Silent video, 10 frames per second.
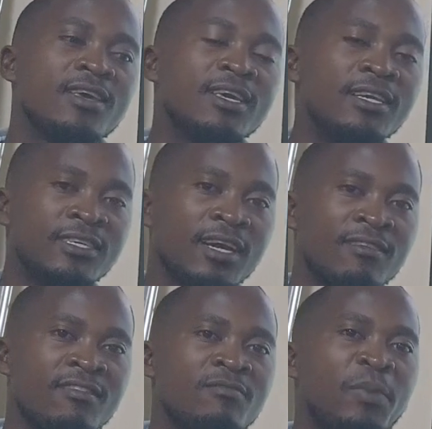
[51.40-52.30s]

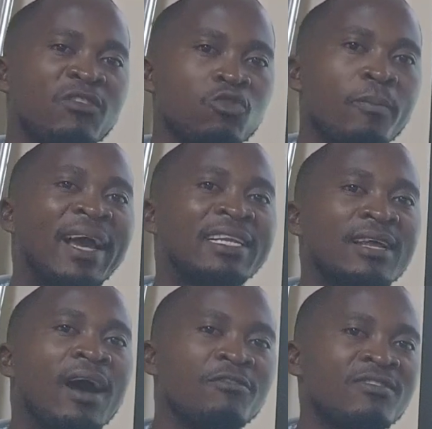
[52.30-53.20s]
injuries this person might
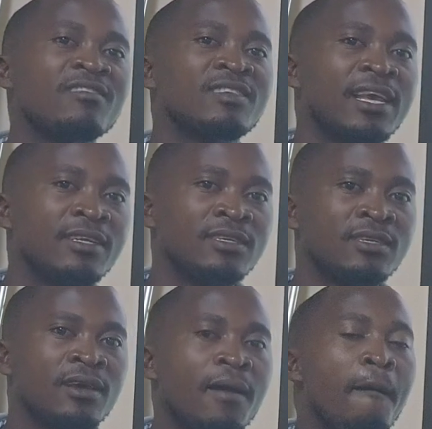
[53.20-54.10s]
have sustained
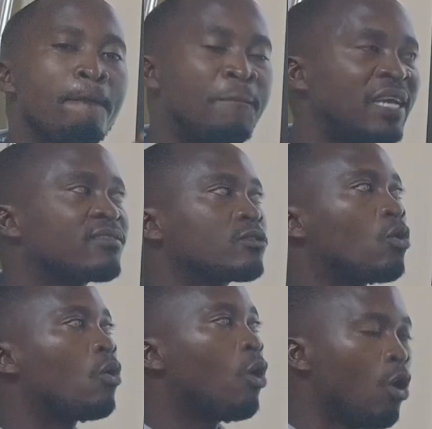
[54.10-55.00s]
based
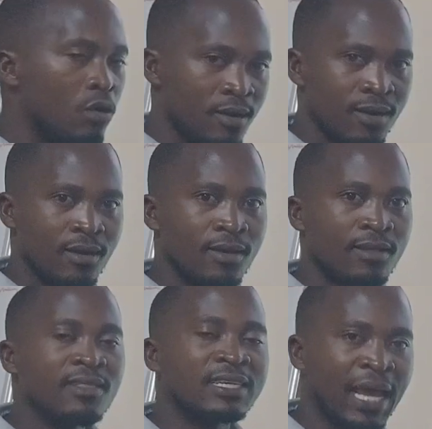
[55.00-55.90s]
on
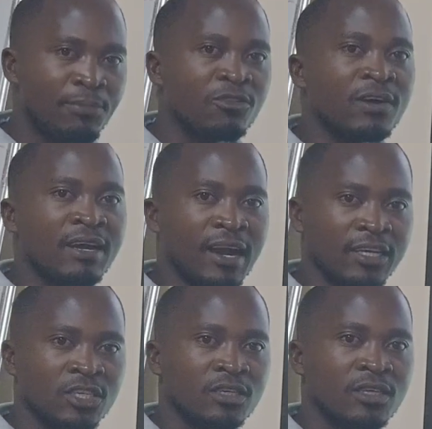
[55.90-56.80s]
the types of a
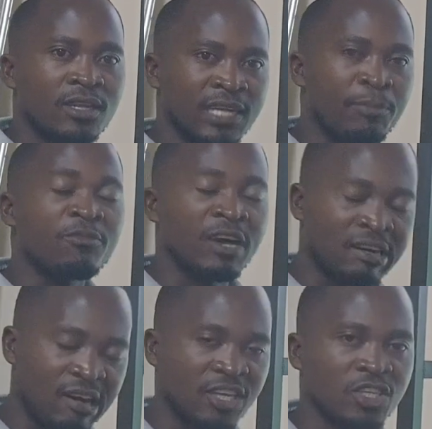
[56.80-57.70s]
crash, the type of a
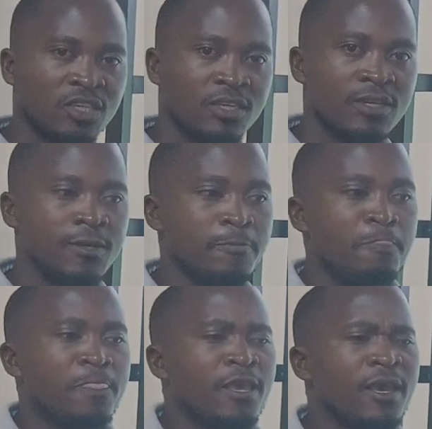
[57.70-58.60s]
crash.
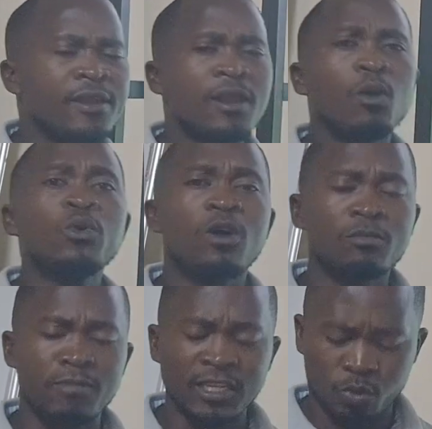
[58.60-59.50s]
And
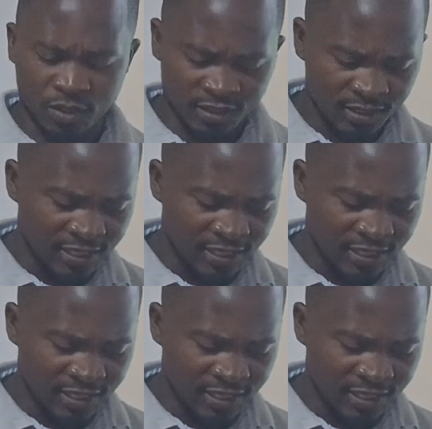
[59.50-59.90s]
without much wasting